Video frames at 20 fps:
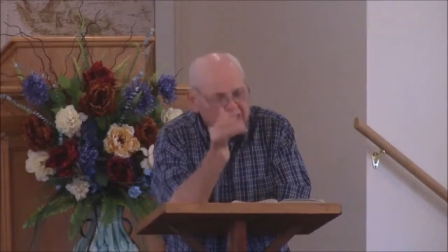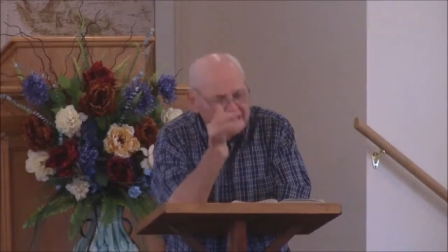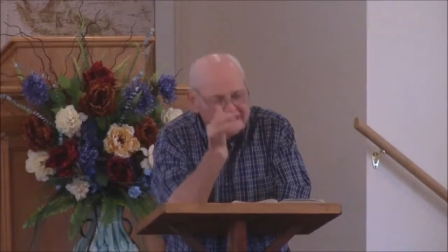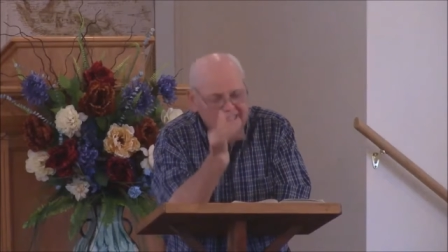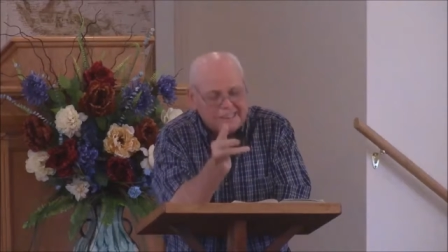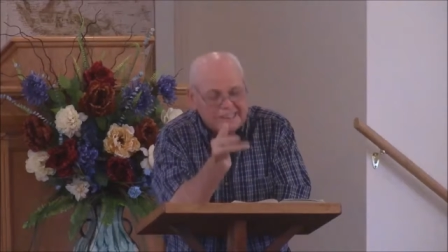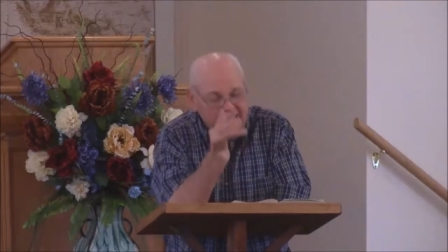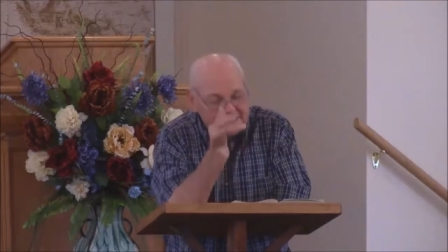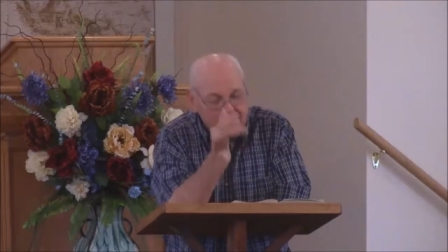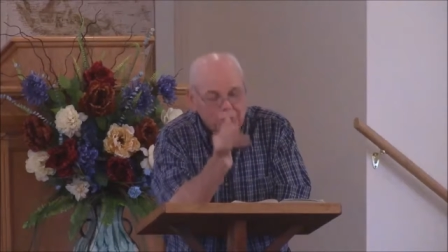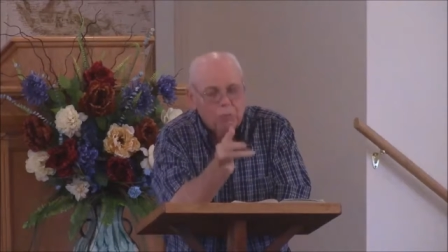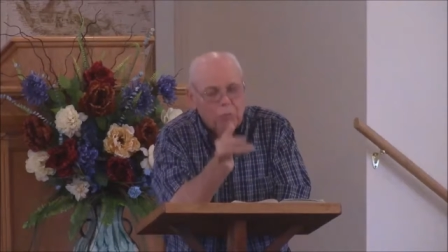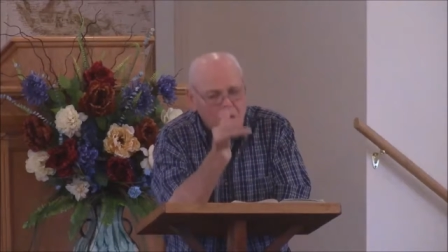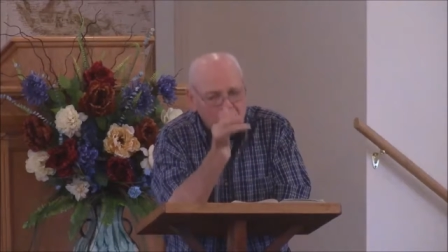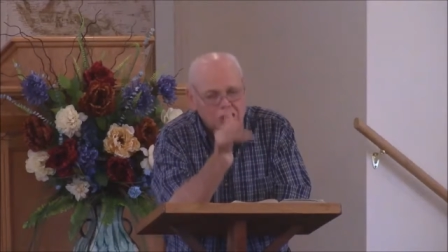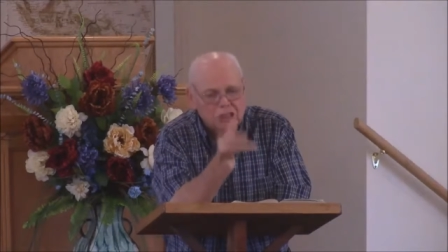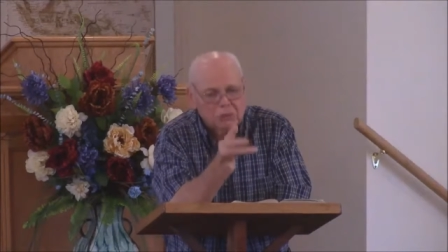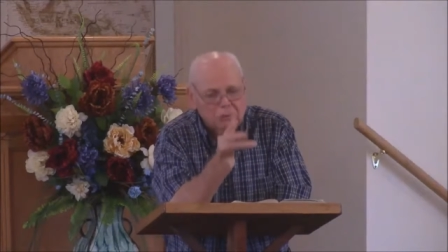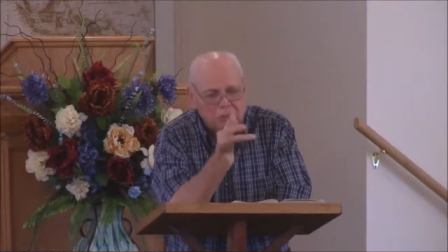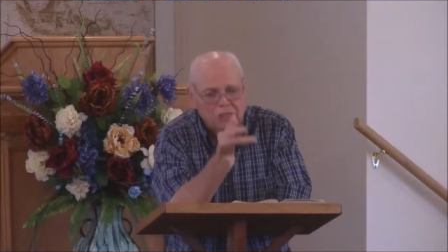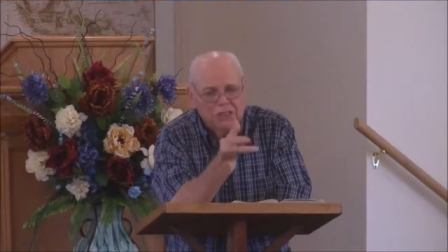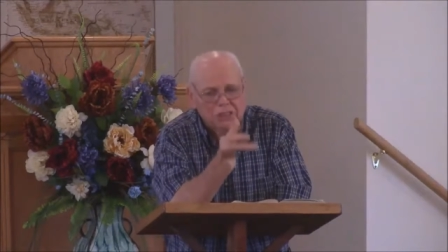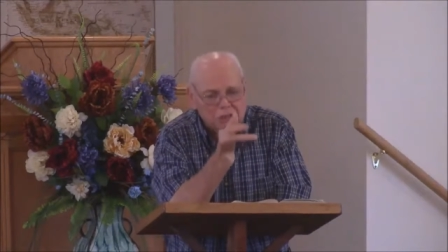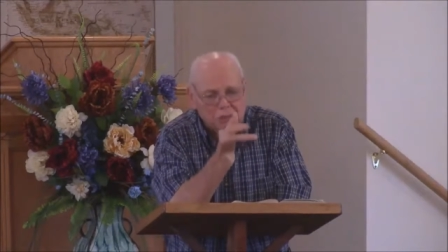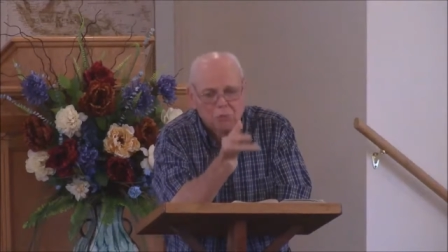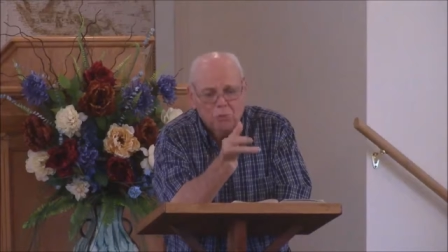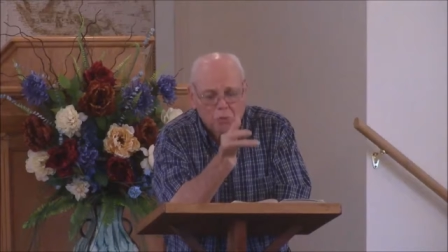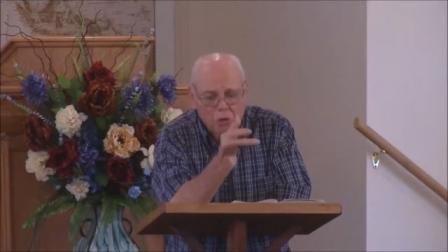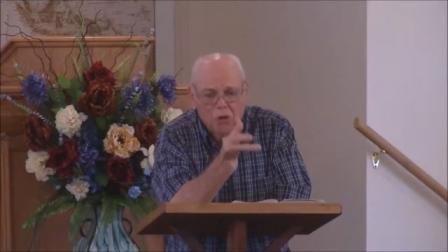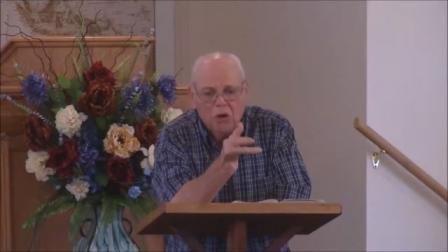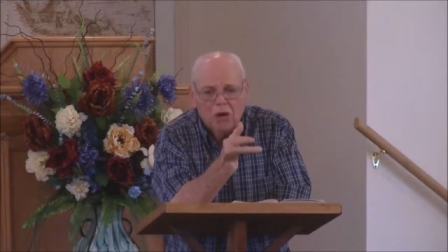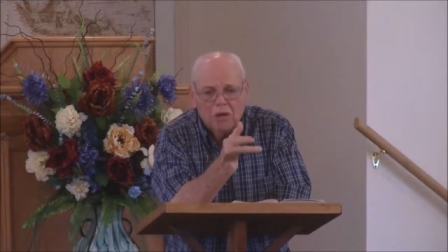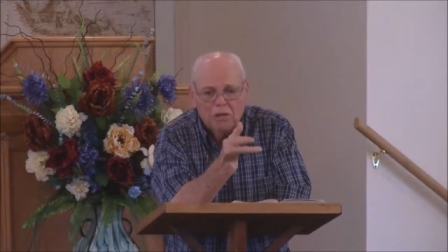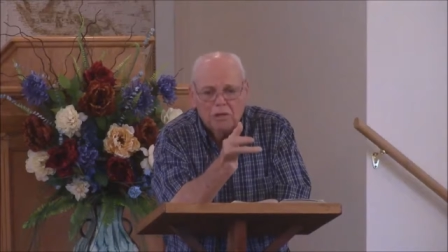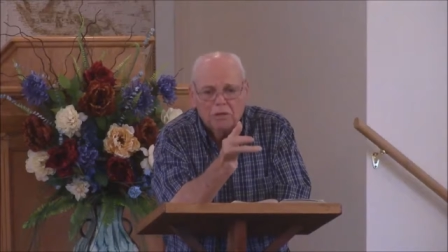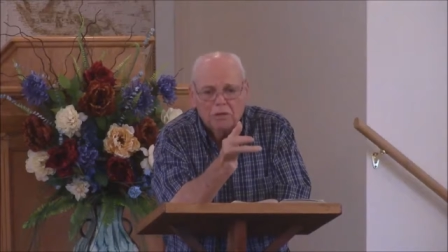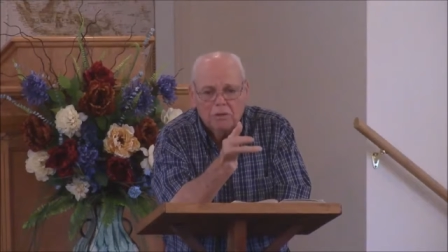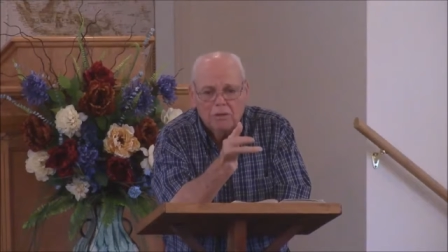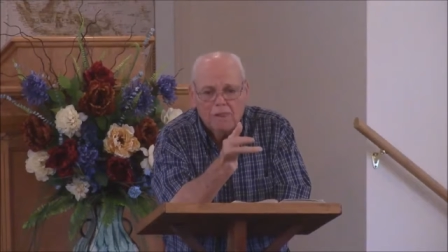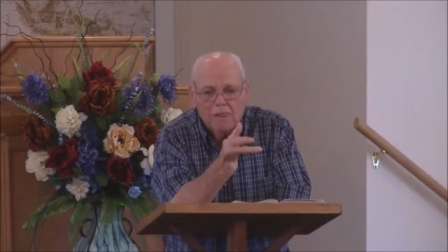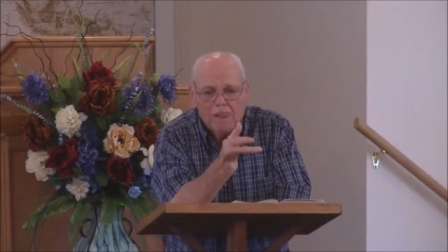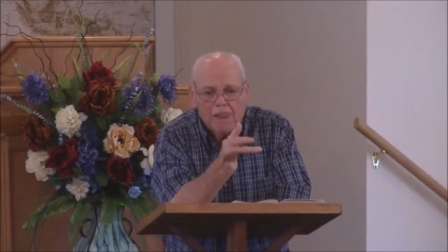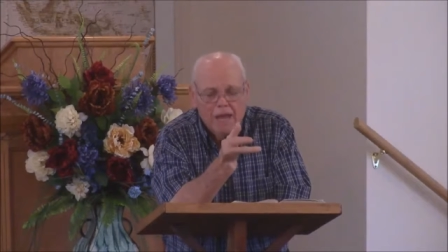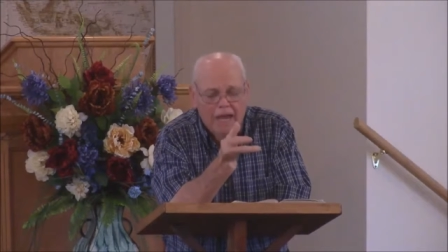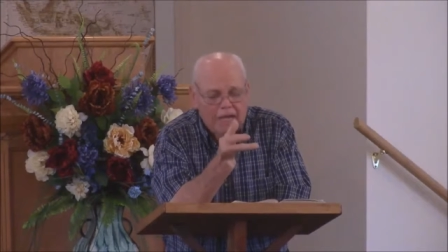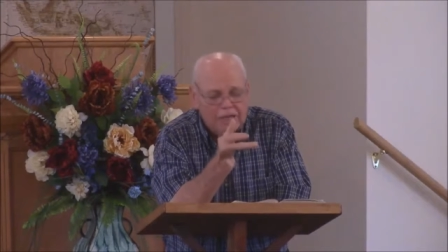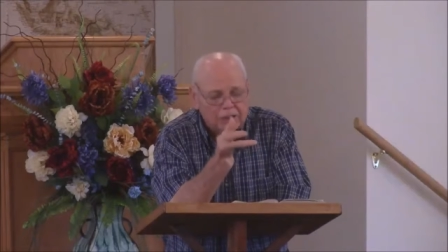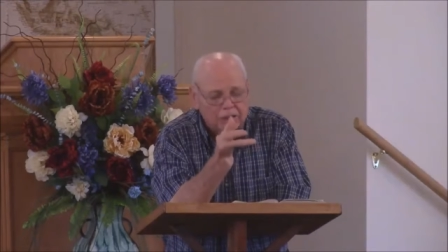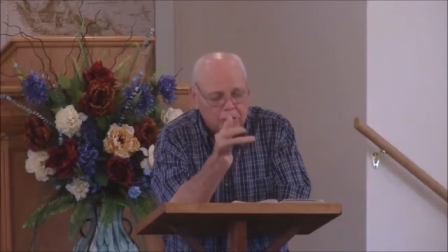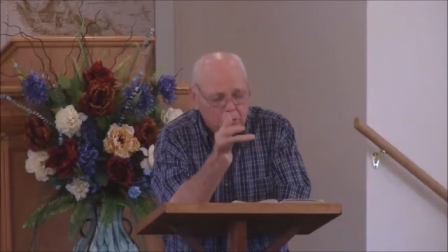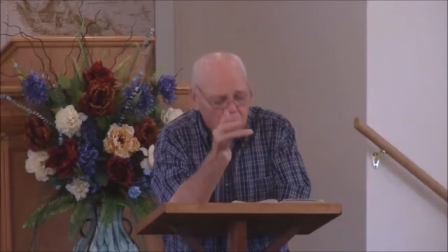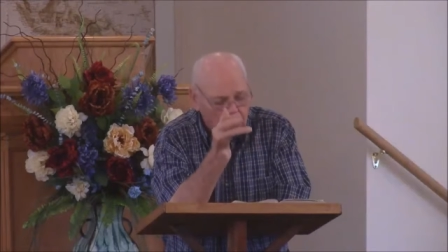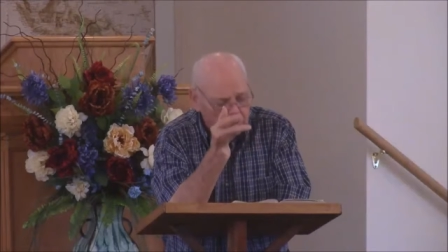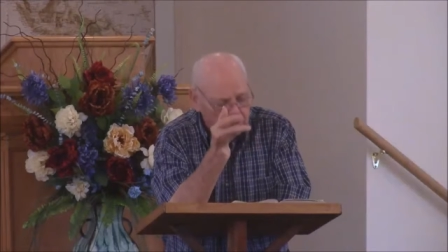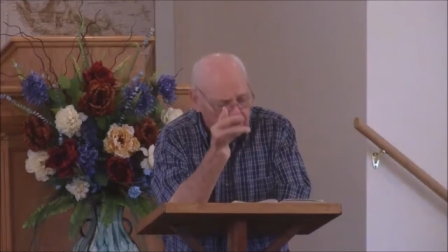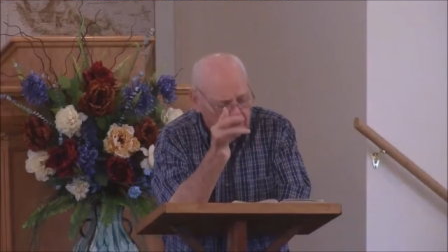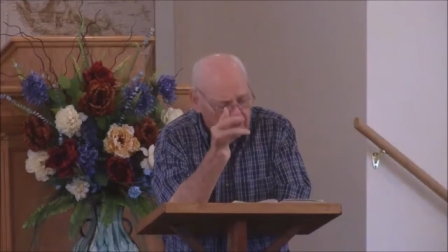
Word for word: is the one. And so